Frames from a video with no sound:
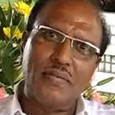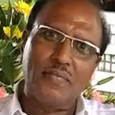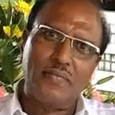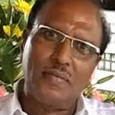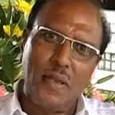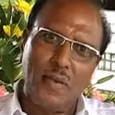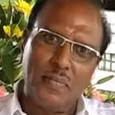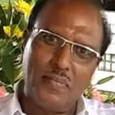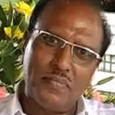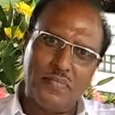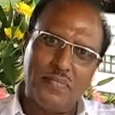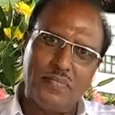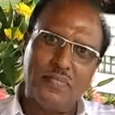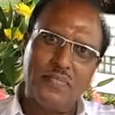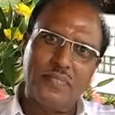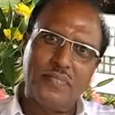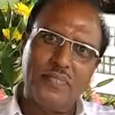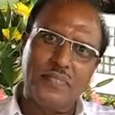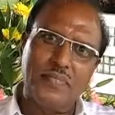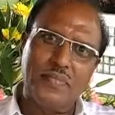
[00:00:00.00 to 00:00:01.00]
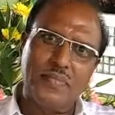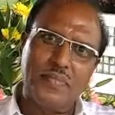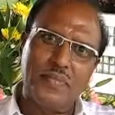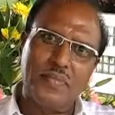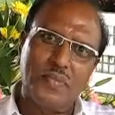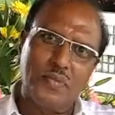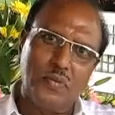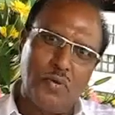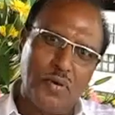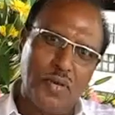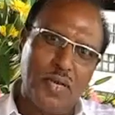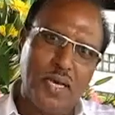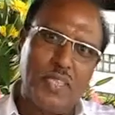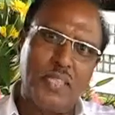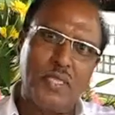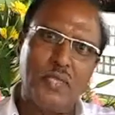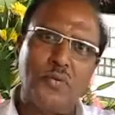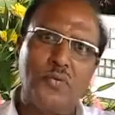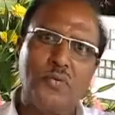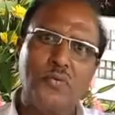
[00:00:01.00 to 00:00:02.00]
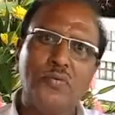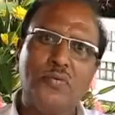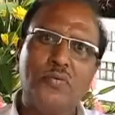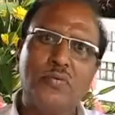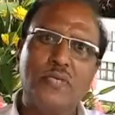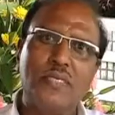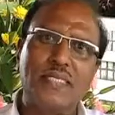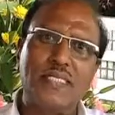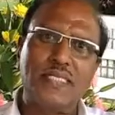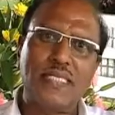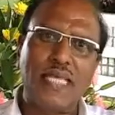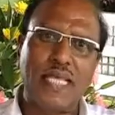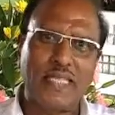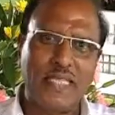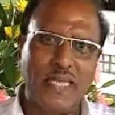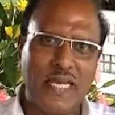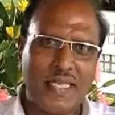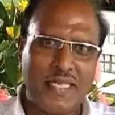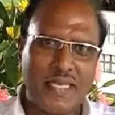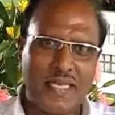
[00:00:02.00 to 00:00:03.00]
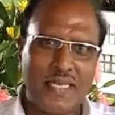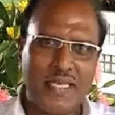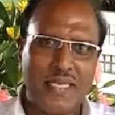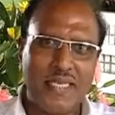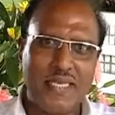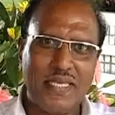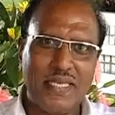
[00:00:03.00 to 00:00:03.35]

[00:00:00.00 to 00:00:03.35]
from Durgati to Sadgati.